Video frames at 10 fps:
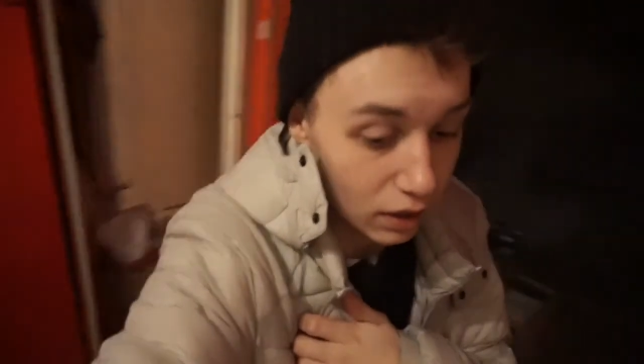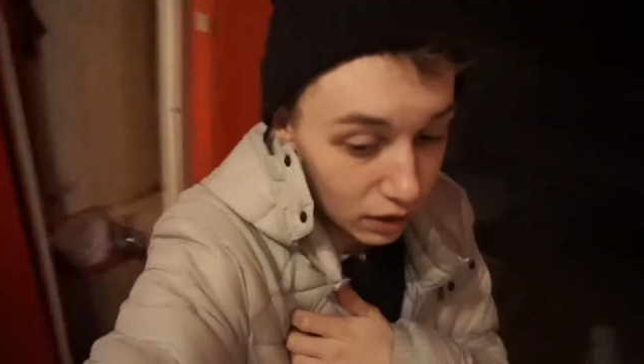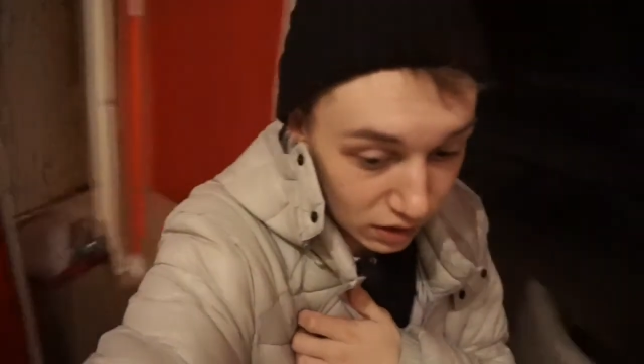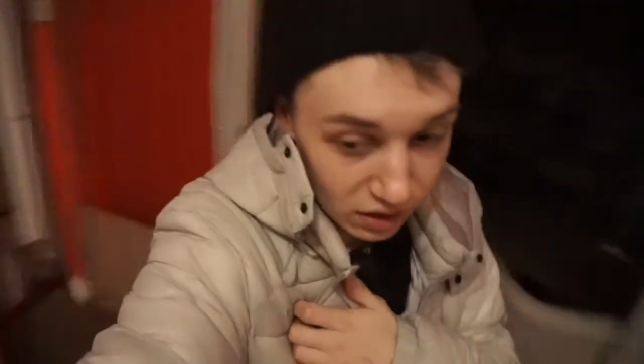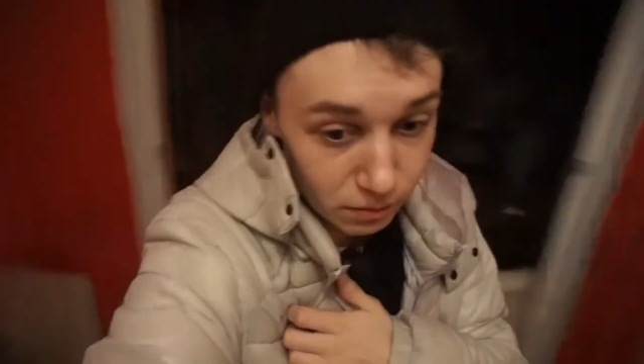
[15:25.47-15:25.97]

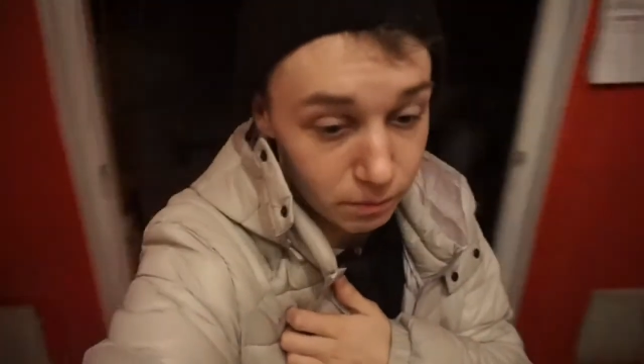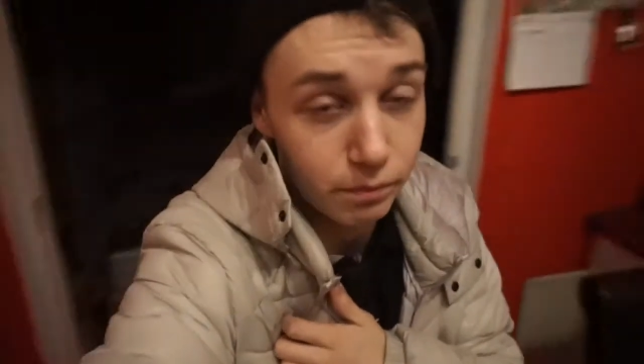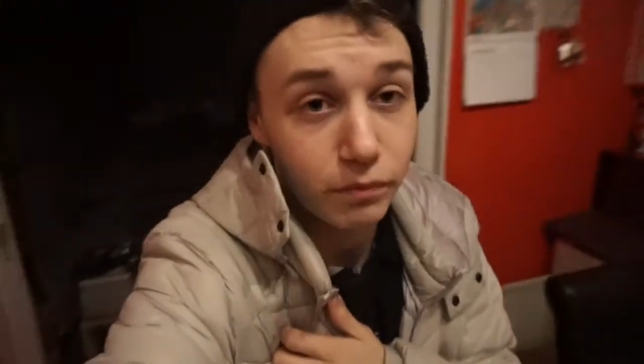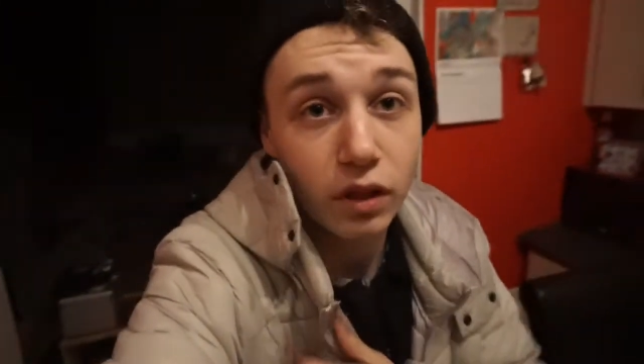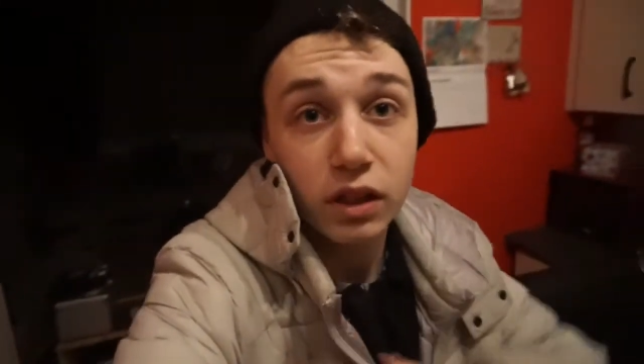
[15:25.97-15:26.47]

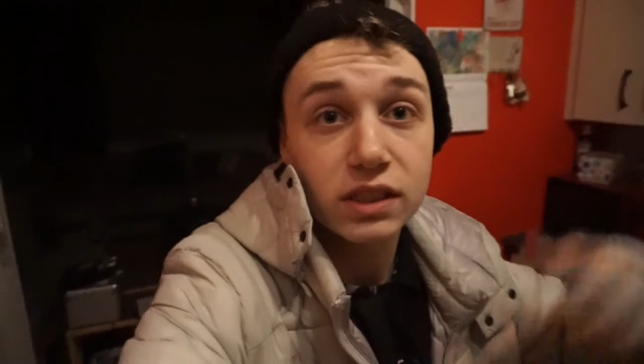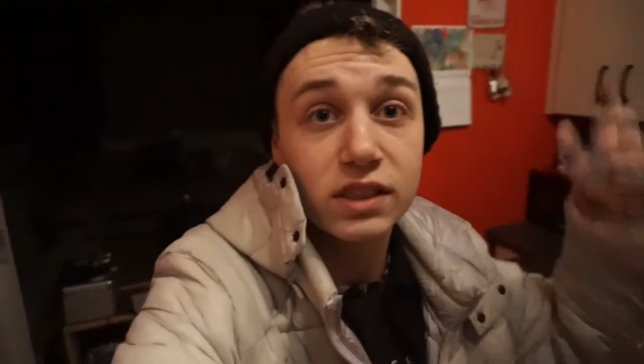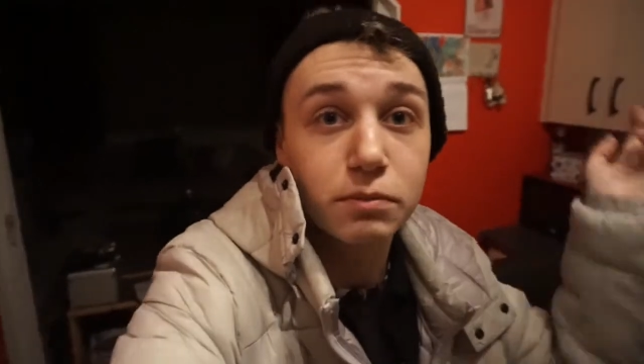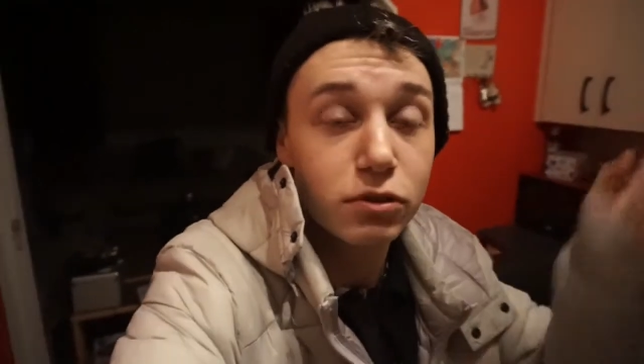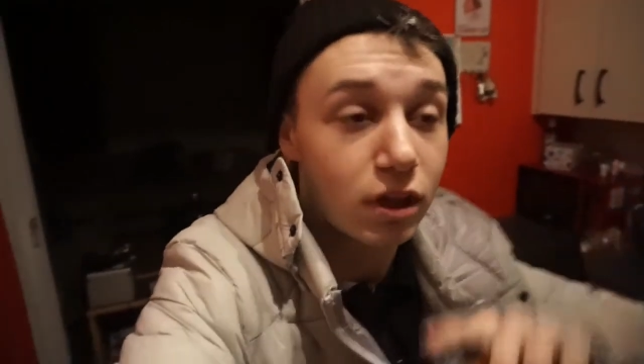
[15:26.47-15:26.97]
Um,
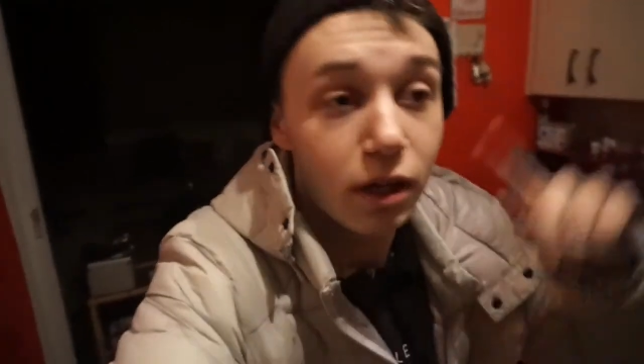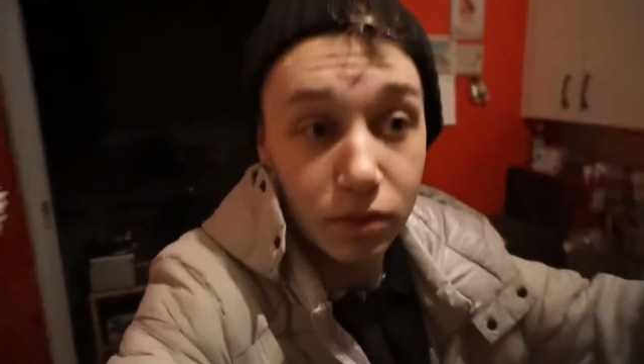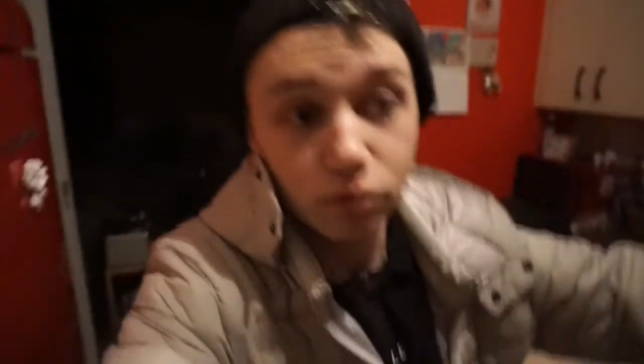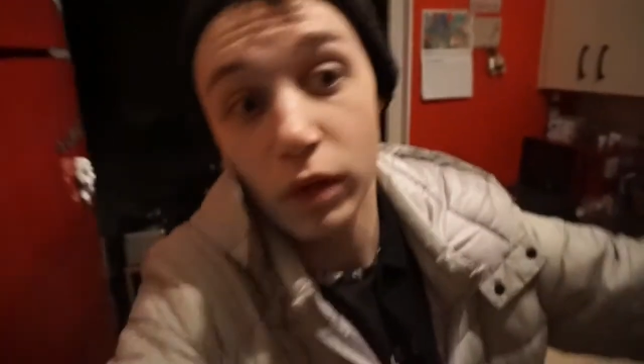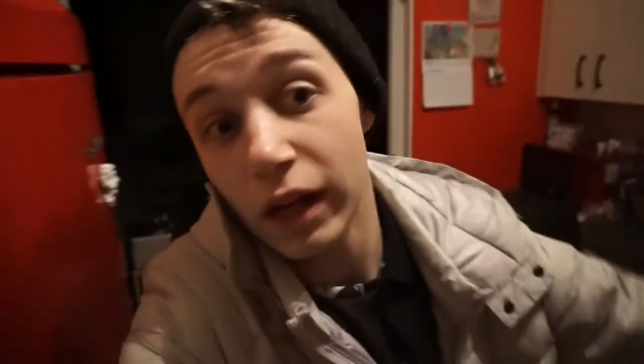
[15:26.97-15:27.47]
subscribe
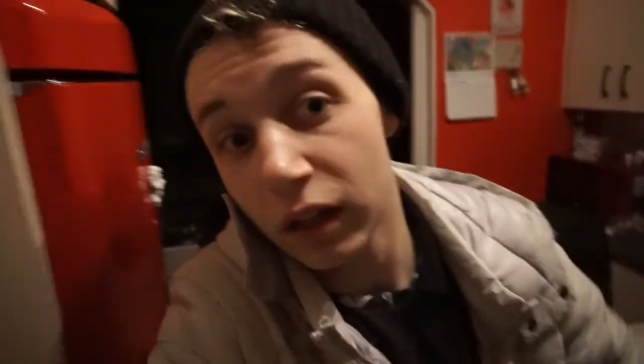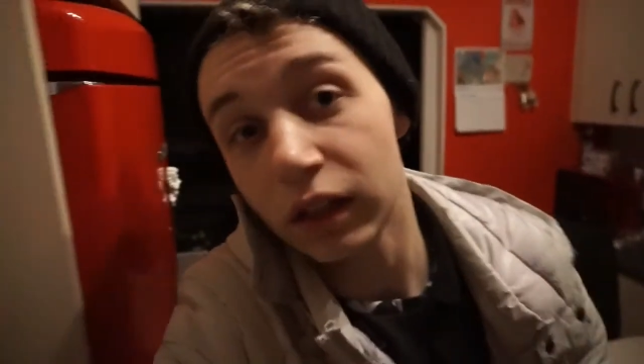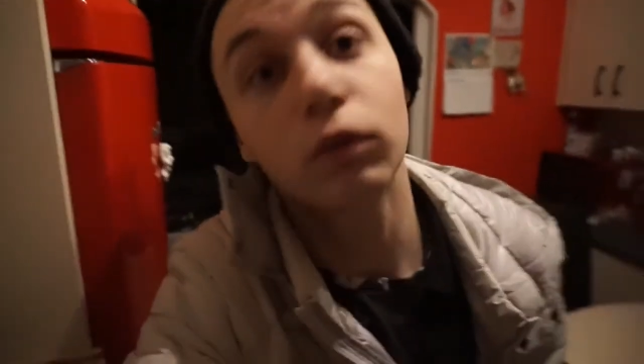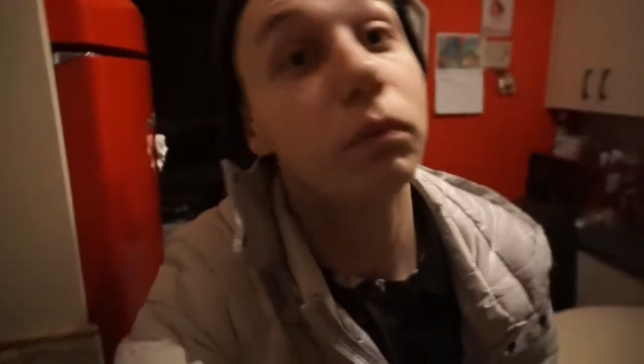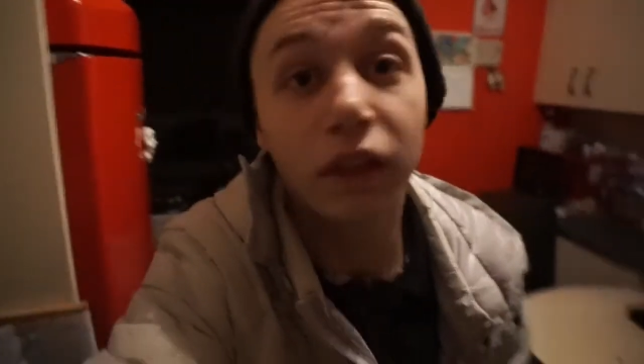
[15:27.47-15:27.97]
as well,
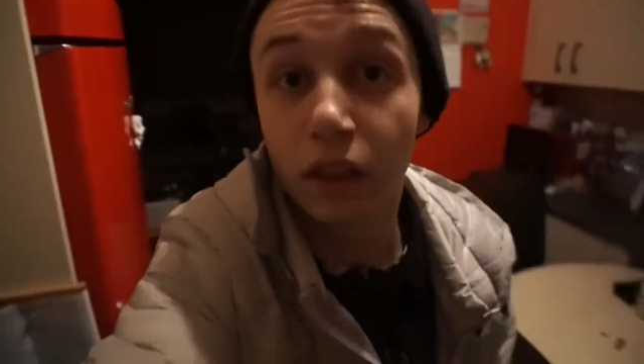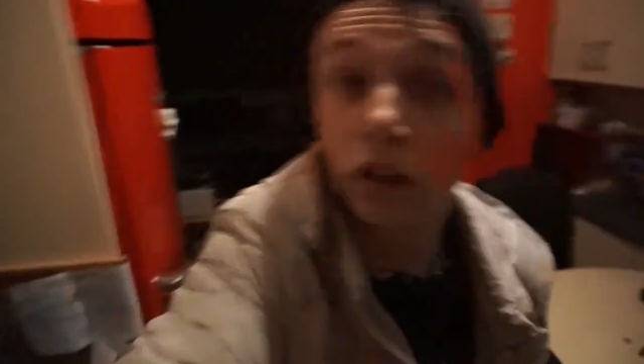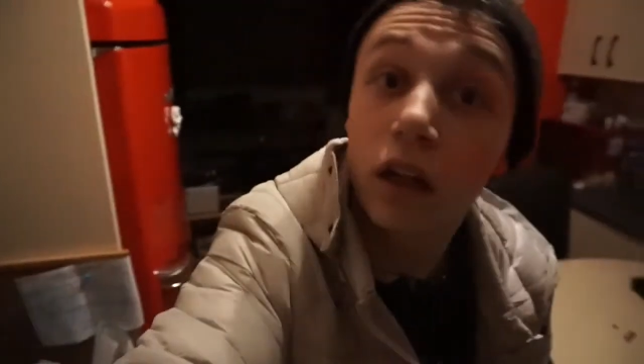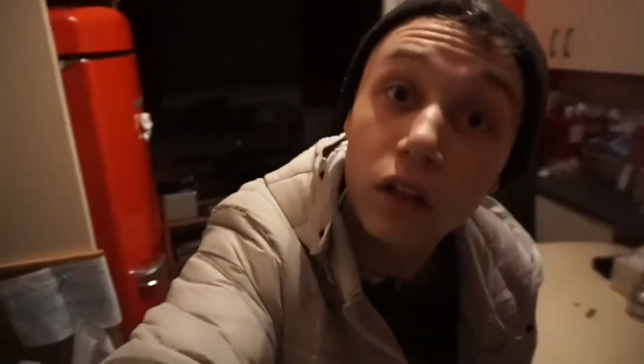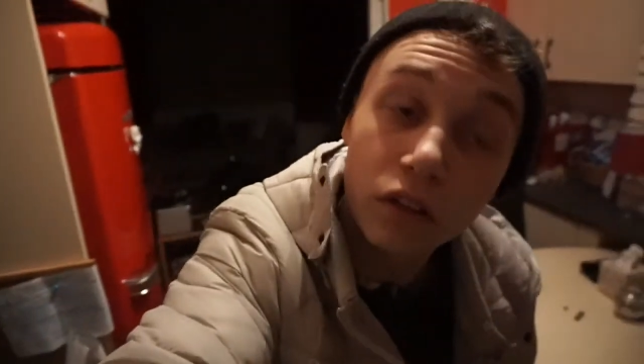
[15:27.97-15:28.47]
that would mean a
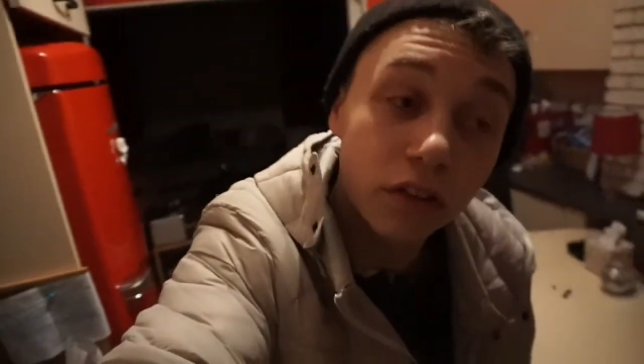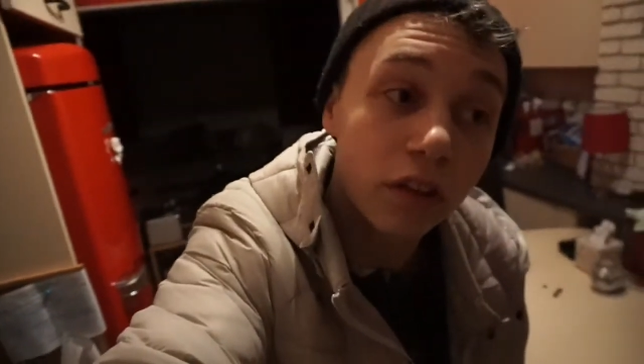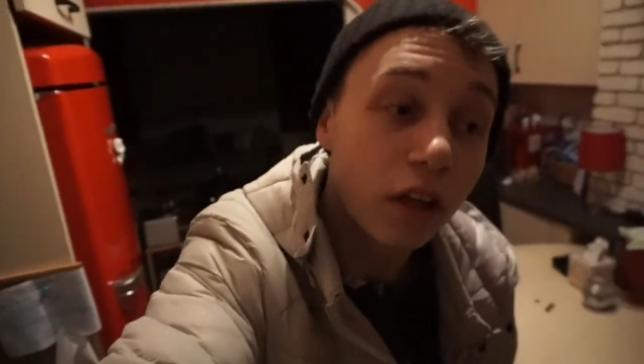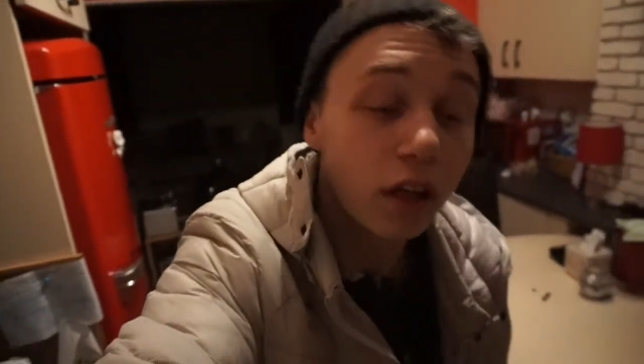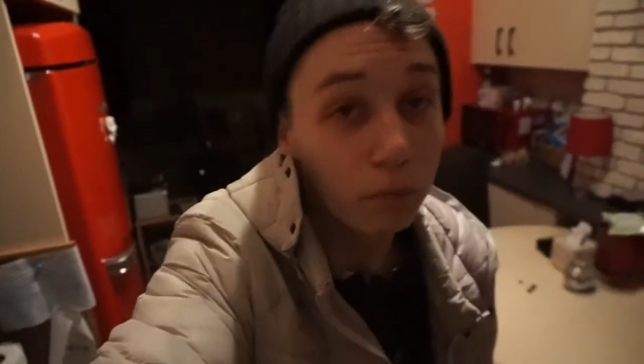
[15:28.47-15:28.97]
lot.
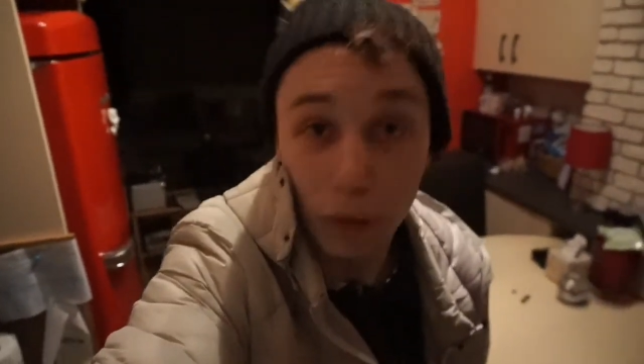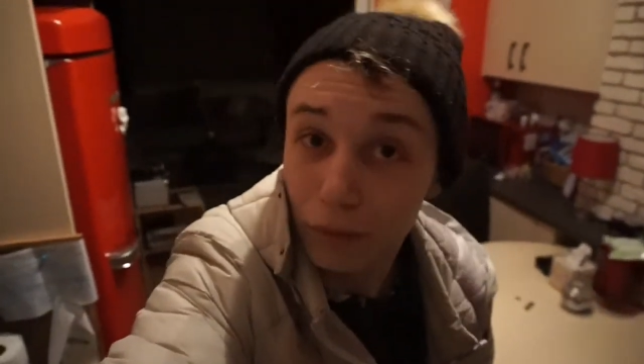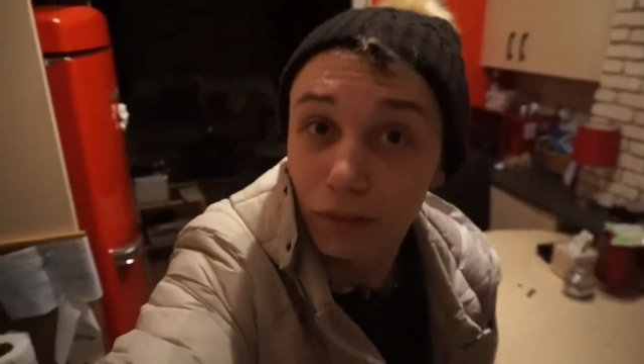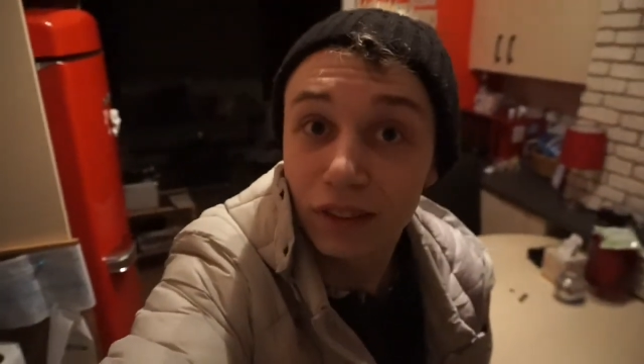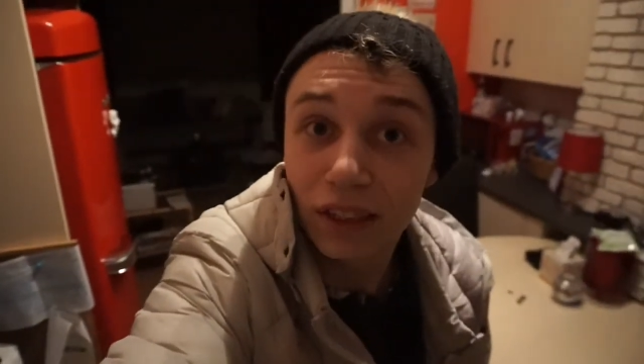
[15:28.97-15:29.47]

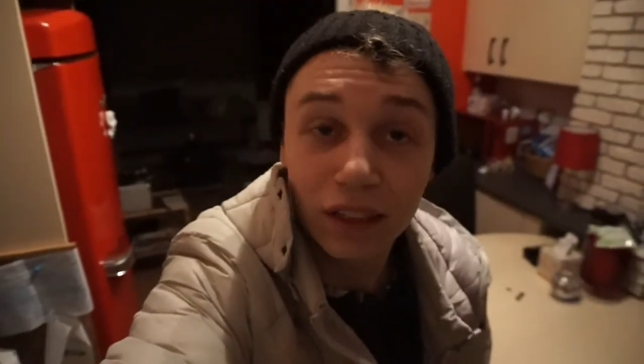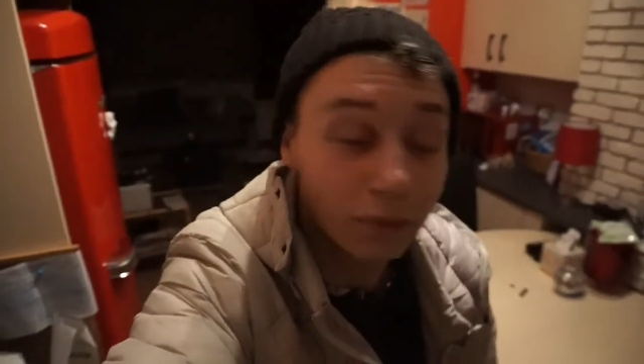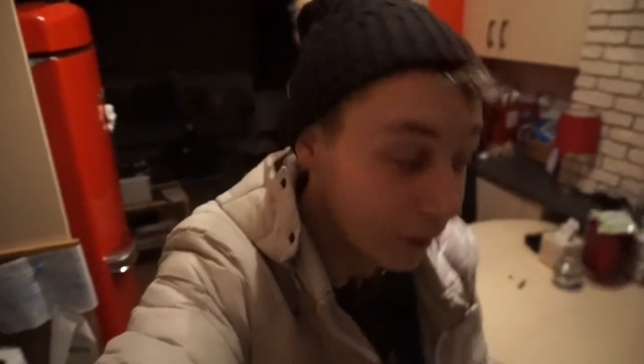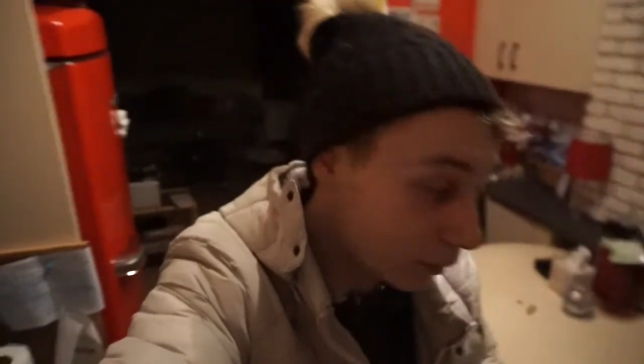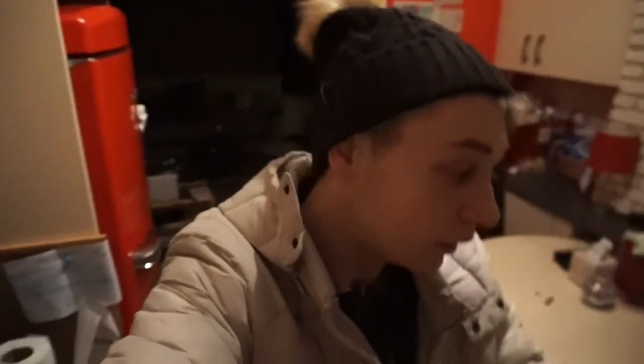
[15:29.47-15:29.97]
Probably already said
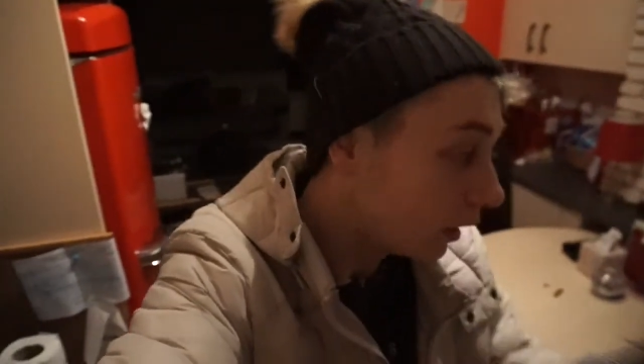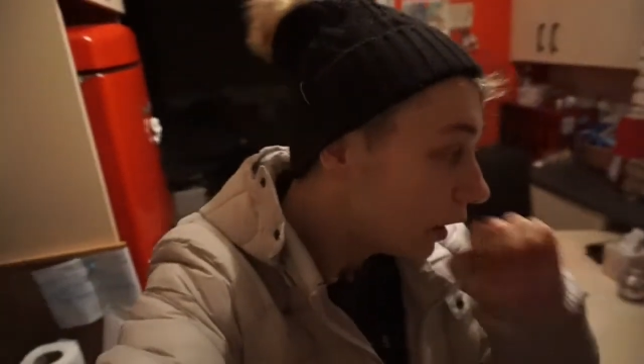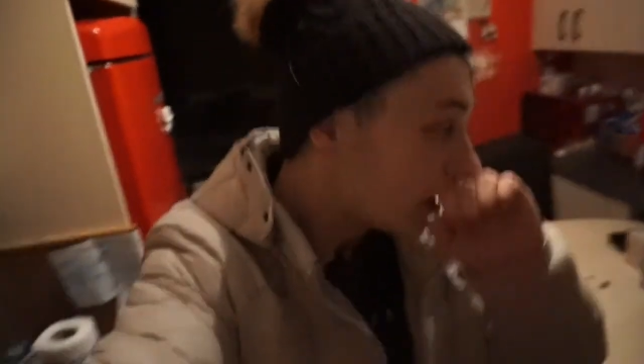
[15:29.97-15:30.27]
that, anyway.